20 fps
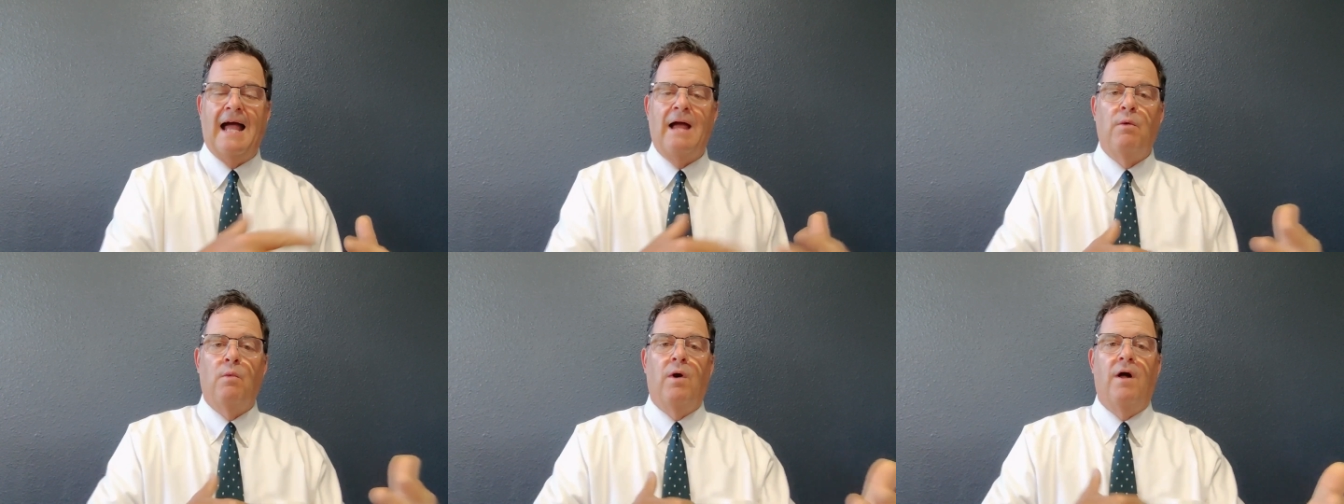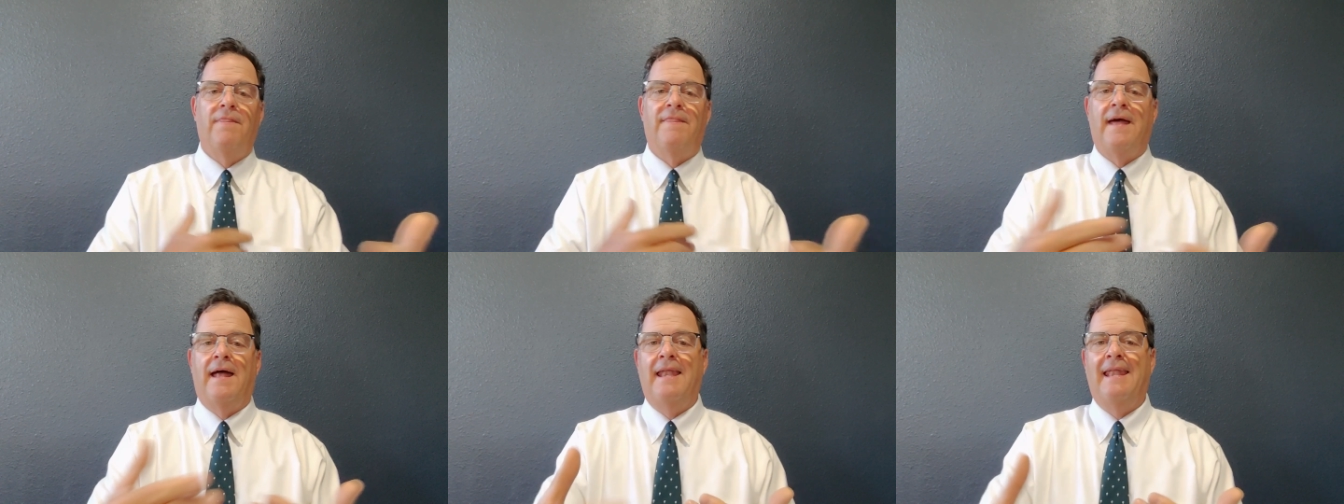I
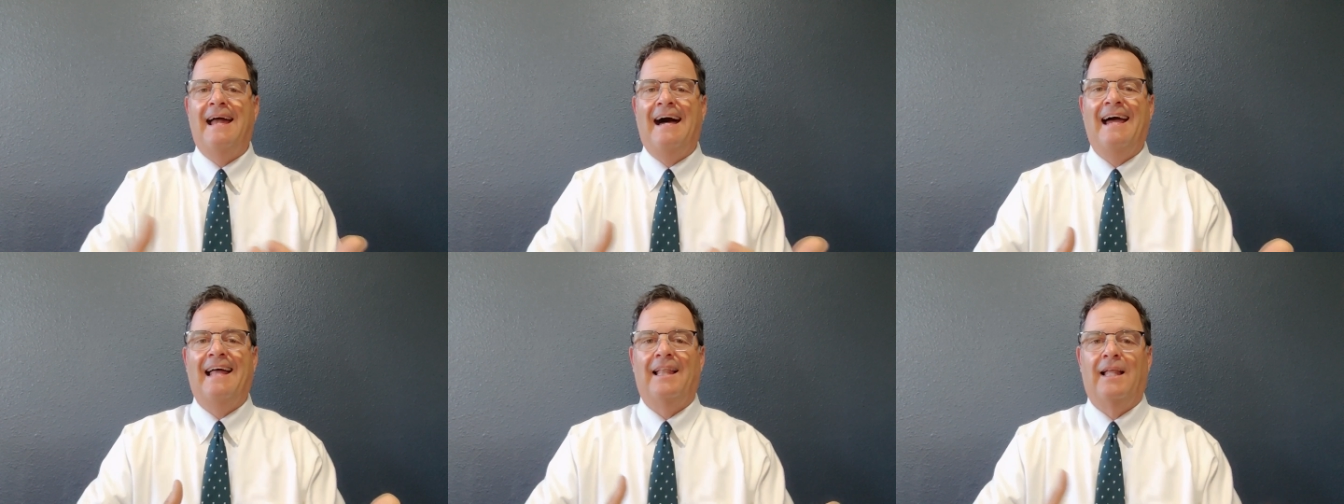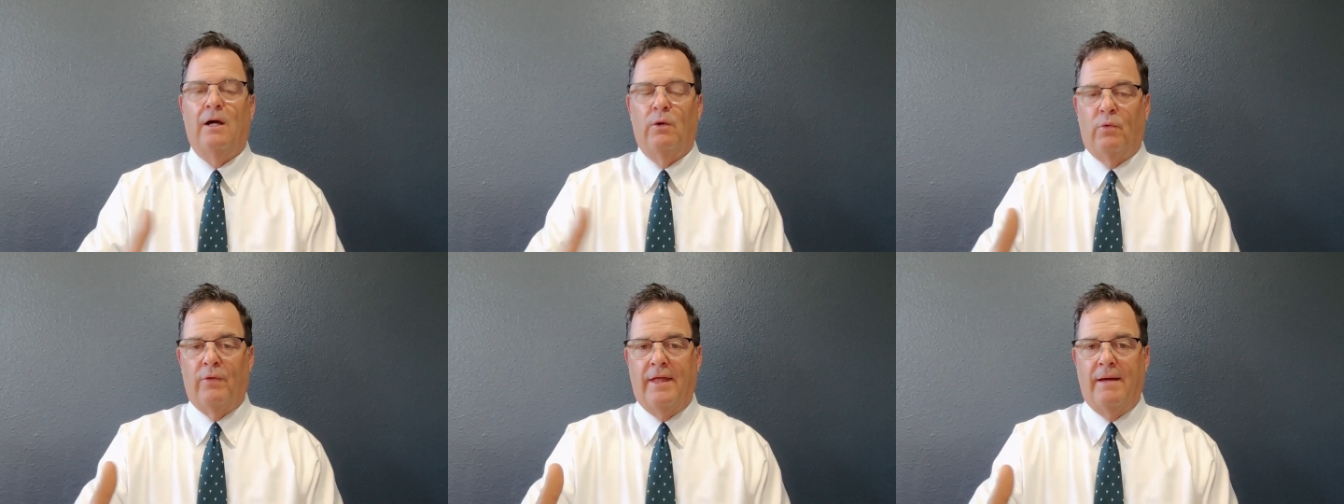want that
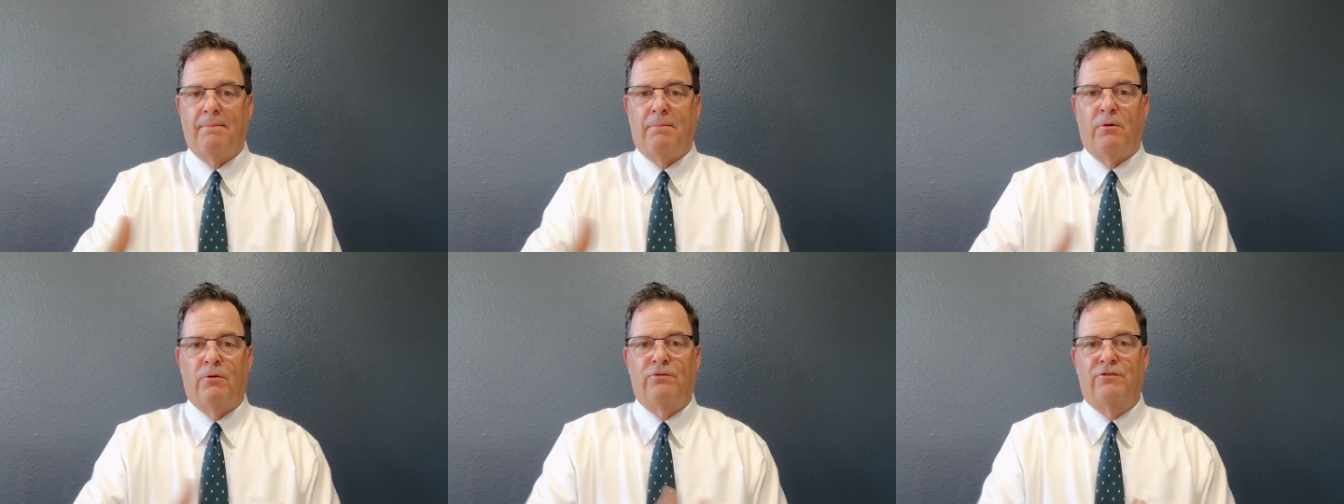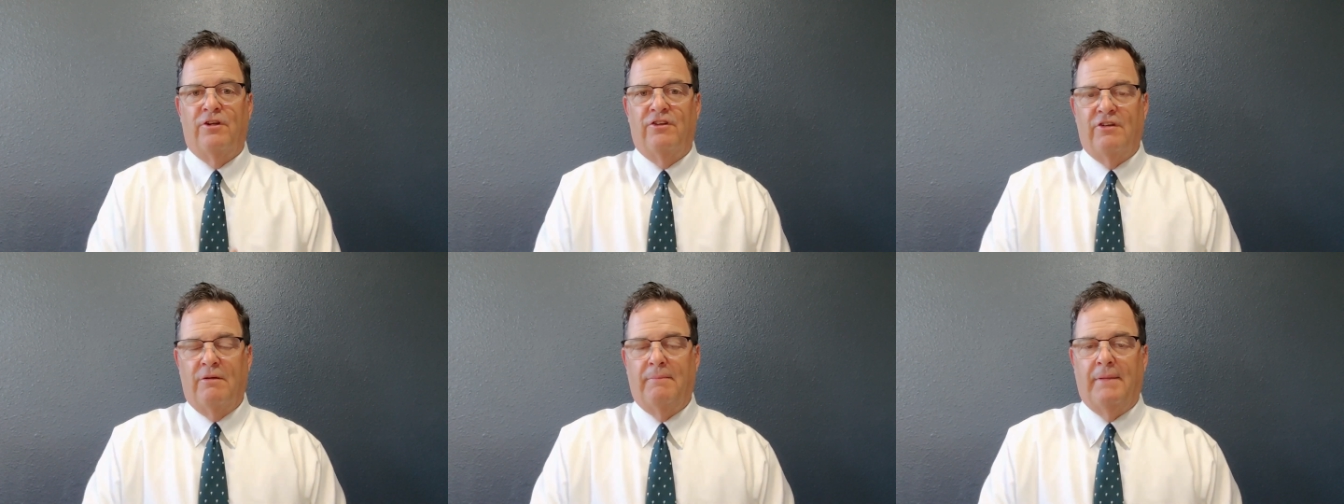dialogue with that
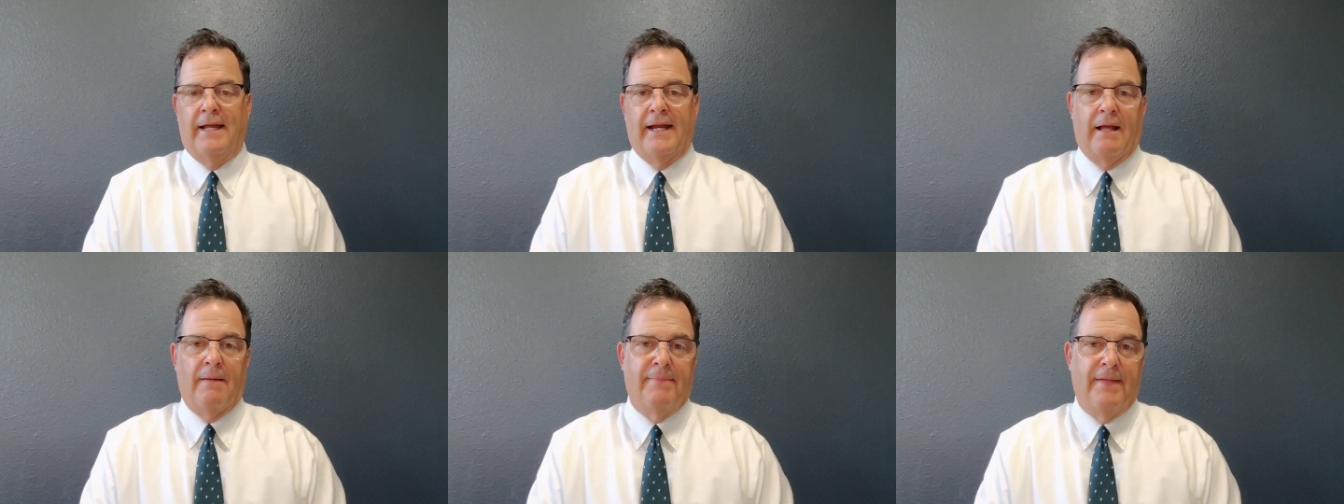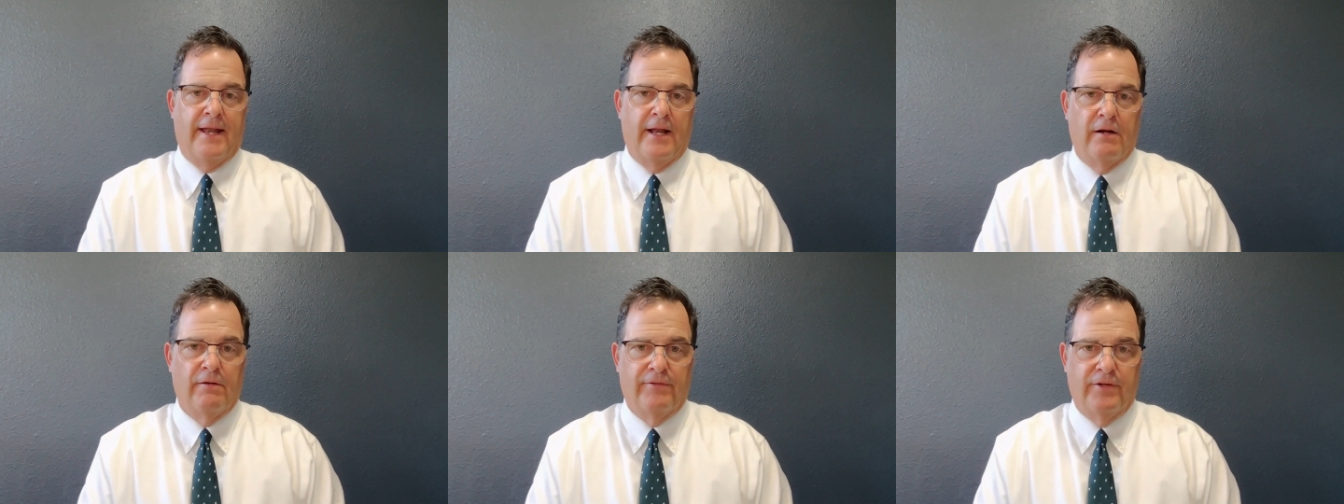person as I'm lining up
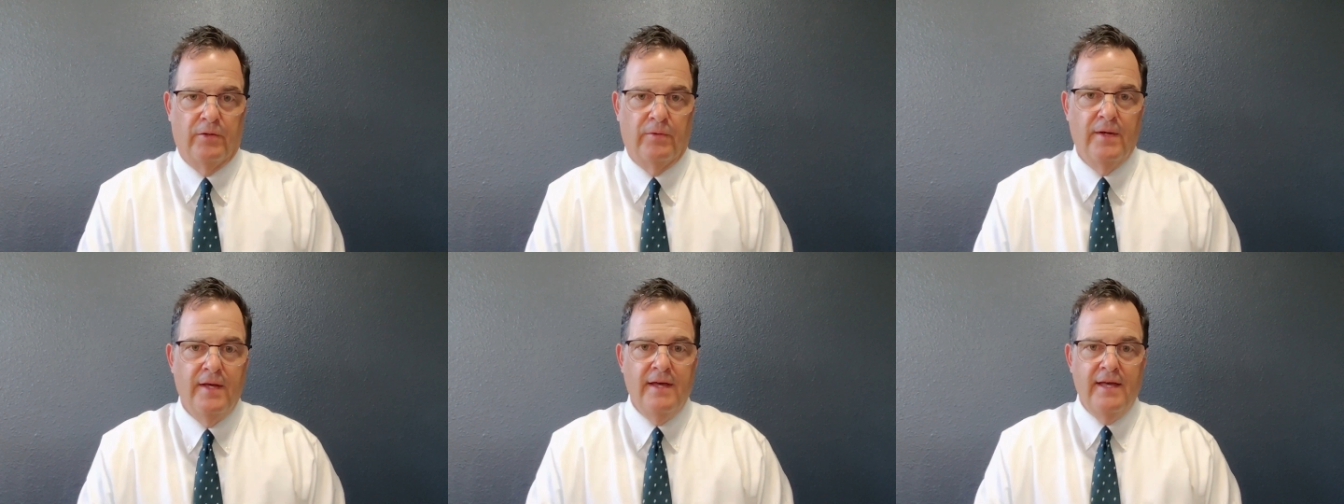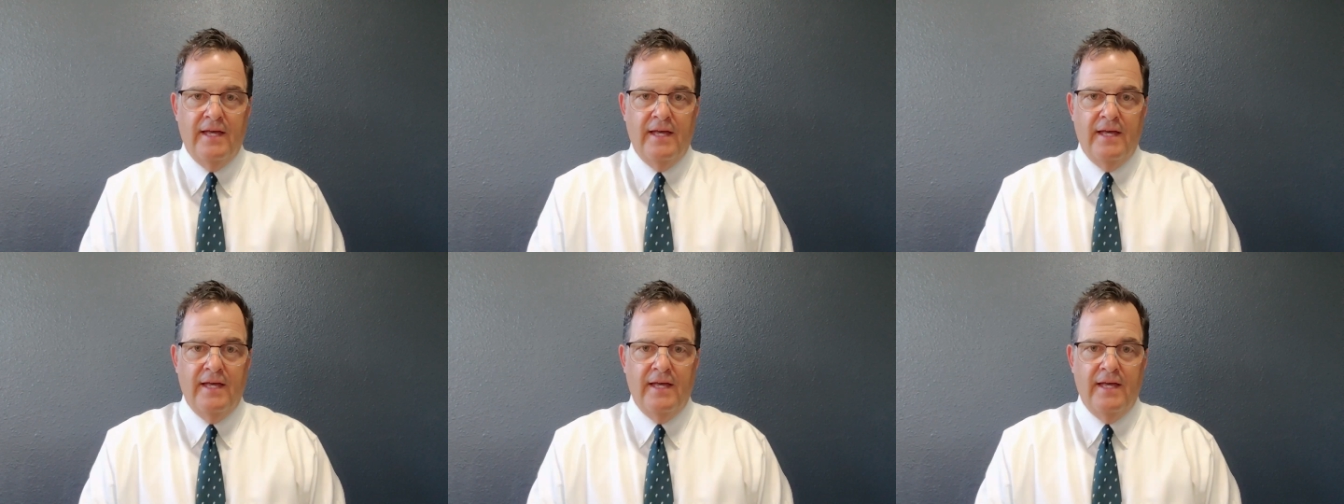that interview.